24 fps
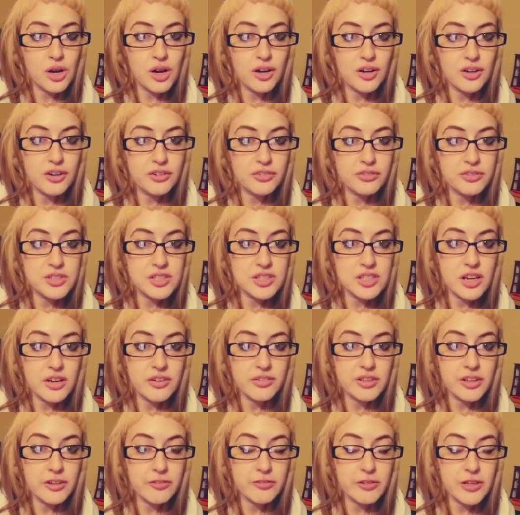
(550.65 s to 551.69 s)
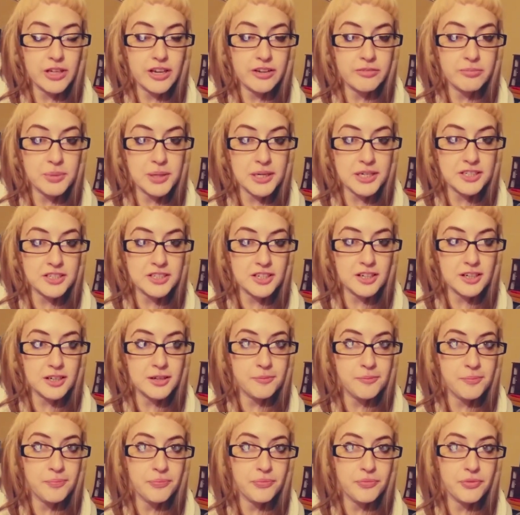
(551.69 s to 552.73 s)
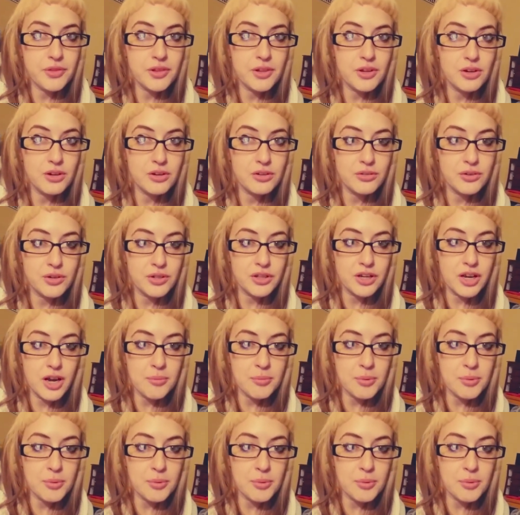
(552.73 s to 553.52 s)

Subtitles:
of stuff that we have picked up over the